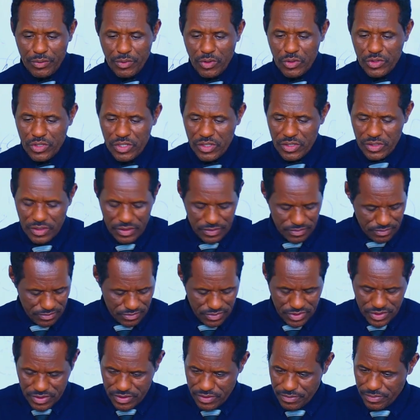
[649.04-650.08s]

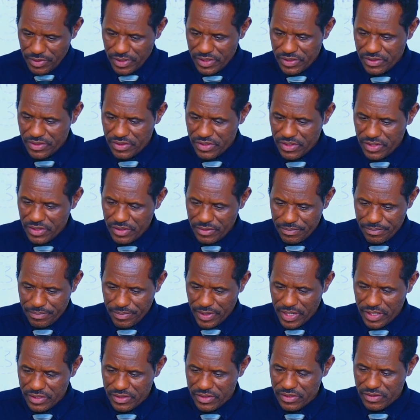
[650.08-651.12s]
module, please see
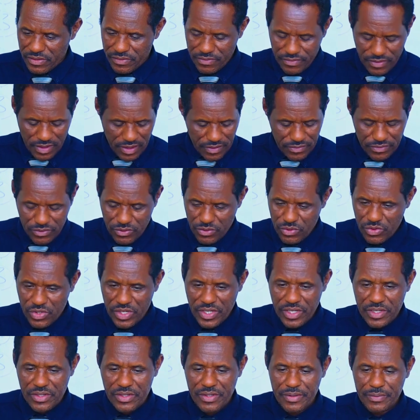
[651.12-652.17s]
page 5 to
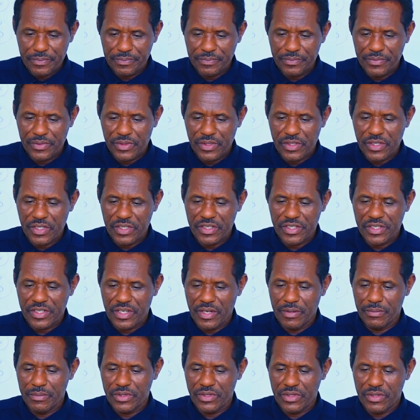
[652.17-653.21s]
6,
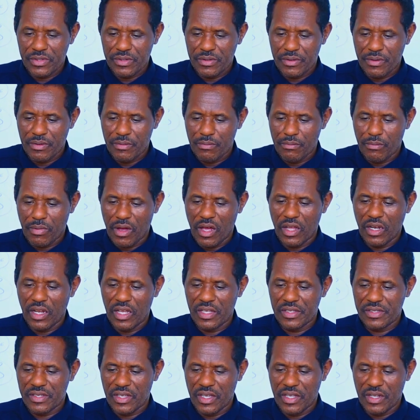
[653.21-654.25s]
systems,
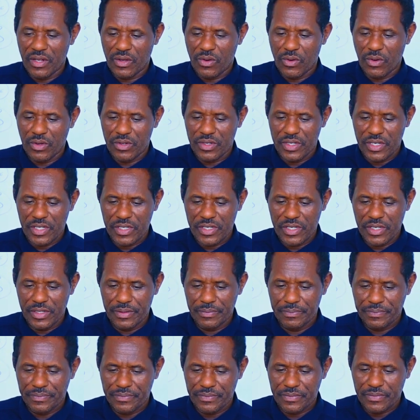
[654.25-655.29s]
balance and
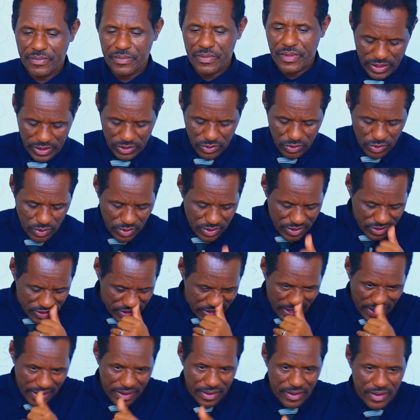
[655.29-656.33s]
coordination. It looks
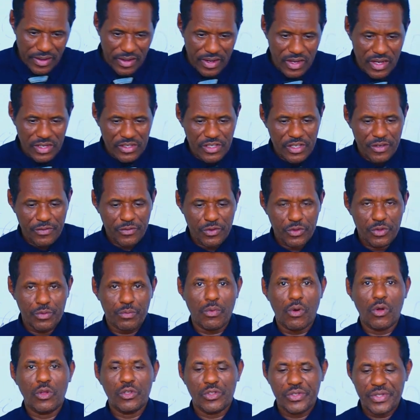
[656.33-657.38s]
like as a
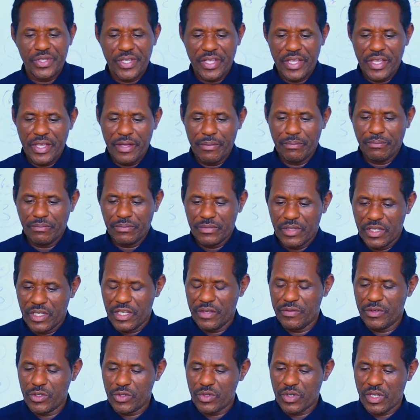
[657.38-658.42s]
football team,
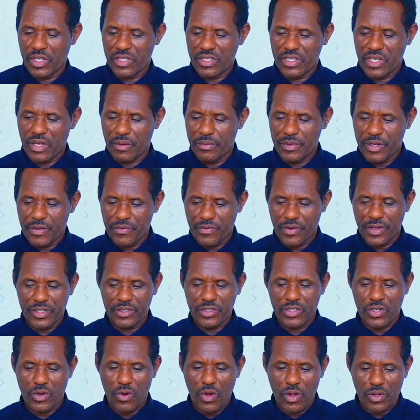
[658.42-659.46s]
individuals have
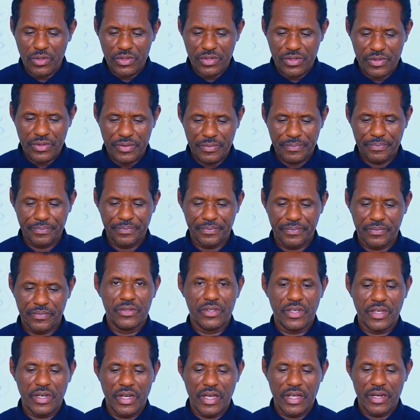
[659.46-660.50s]
different roles.
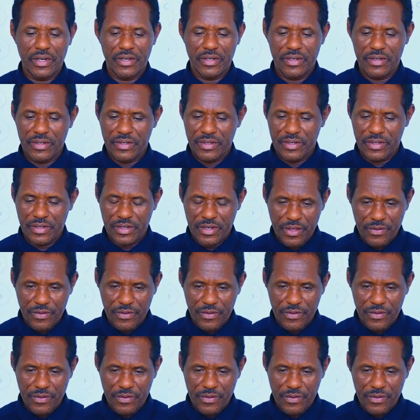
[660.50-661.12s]
There are